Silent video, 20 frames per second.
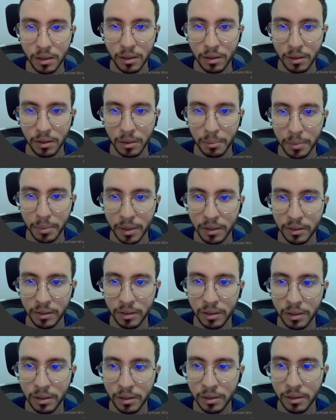and paste
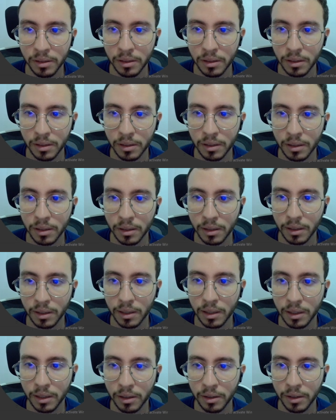here, and
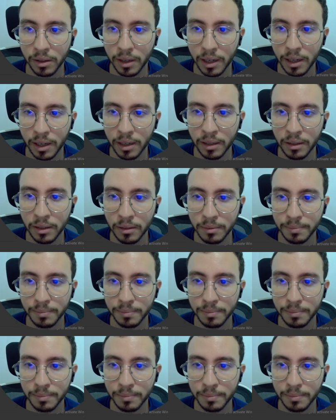click on add,